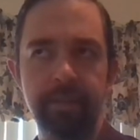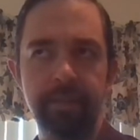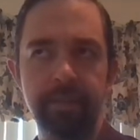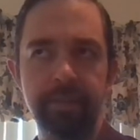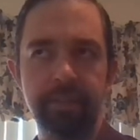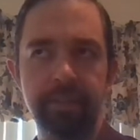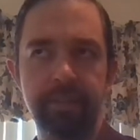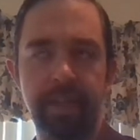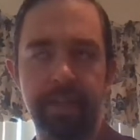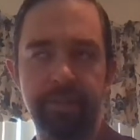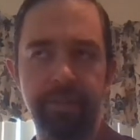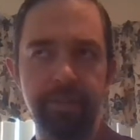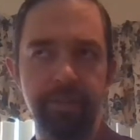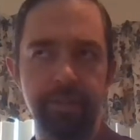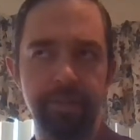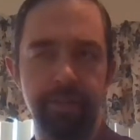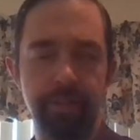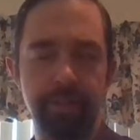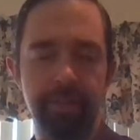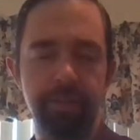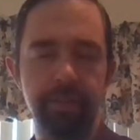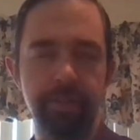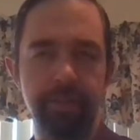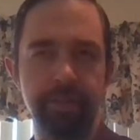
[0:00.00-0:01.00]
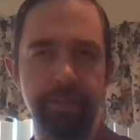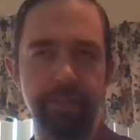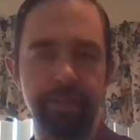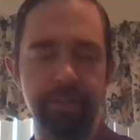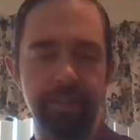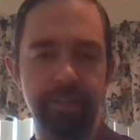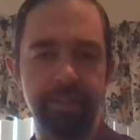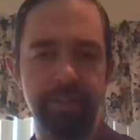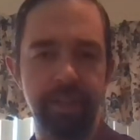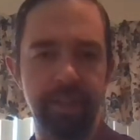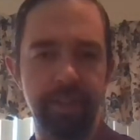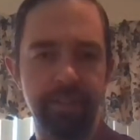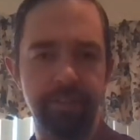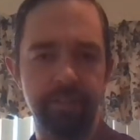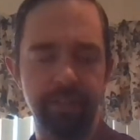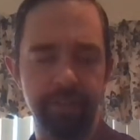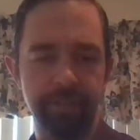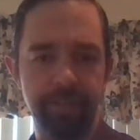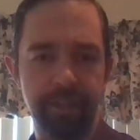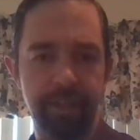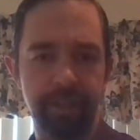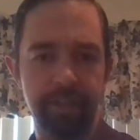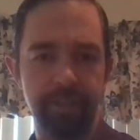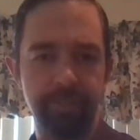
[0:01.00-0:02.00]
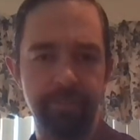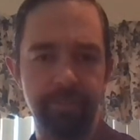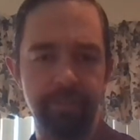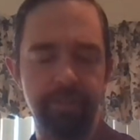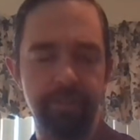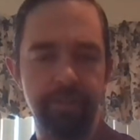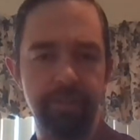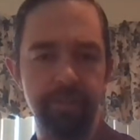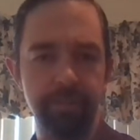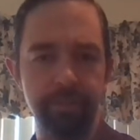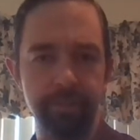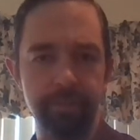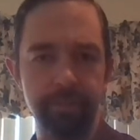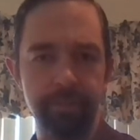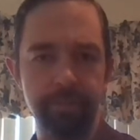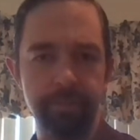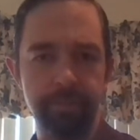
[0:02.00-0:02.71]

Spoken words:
that the universe and God don't add up to two.